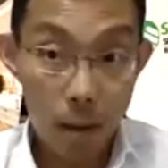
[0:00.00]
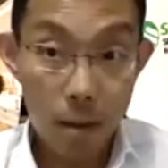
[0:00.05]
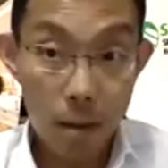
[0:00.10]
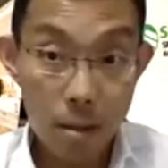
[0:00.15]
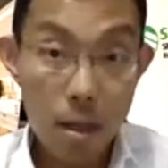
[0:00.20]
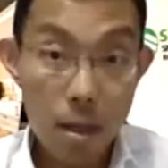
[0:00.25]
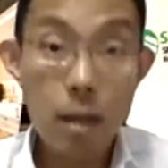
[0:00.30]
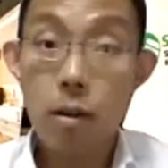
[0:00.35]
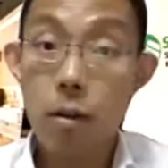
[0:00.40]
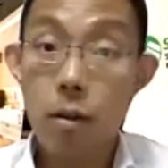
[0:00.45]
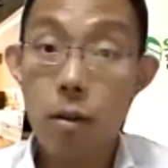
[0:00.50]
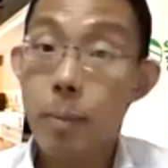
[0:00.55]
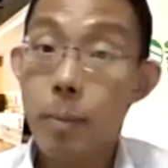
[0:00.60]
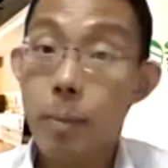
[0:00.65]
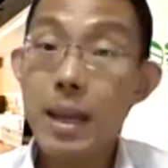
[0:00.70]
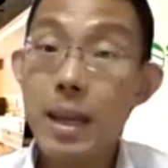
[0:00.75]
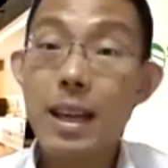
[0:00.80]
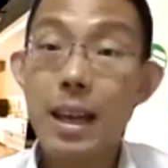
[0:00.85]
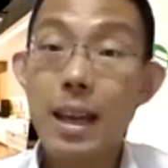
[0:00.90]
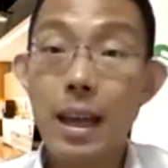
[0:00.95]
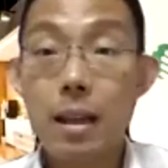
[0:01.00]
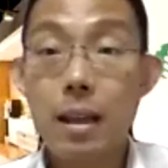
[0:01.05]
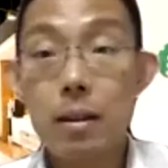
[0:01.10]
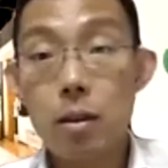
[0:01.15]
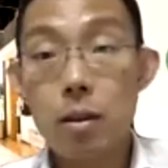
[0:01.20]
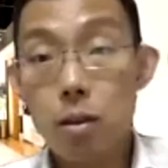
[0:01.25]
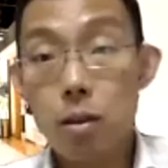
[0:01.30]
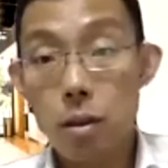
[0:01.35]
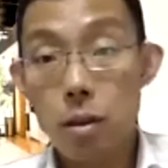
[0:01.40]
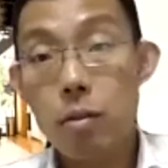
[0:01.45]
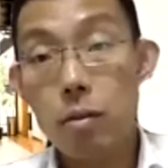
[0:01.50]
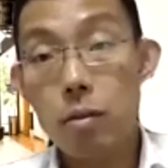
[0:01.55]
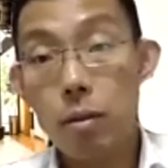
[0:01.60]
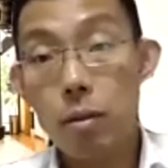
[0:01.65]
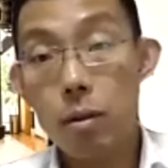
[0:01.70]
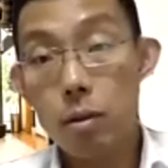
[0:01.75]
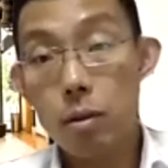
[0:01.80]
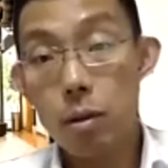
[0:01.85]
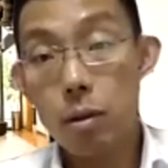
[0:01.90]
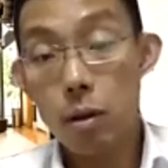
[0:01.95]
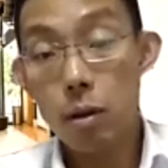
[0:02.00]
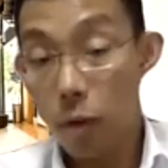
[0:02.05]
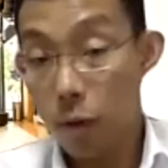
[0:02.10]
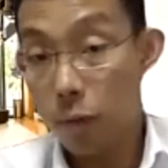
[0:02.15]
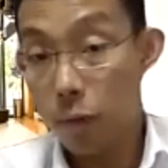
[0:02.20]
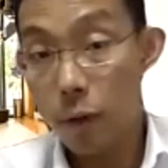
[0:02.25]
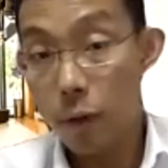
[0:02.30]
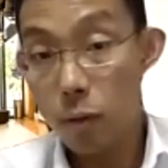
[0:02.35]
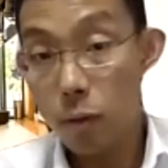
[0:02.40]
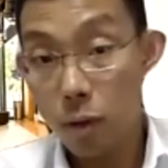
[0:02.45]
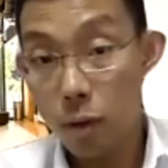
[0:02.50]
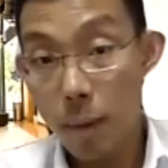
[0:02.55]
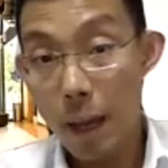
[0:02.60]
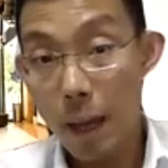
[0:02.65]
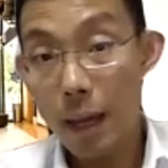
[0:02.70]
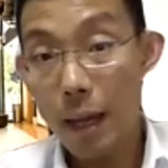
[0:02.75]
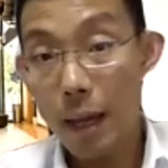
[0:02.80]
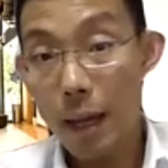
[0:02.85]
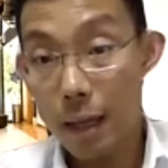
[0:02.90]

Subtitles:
side of pain that can refer to the back.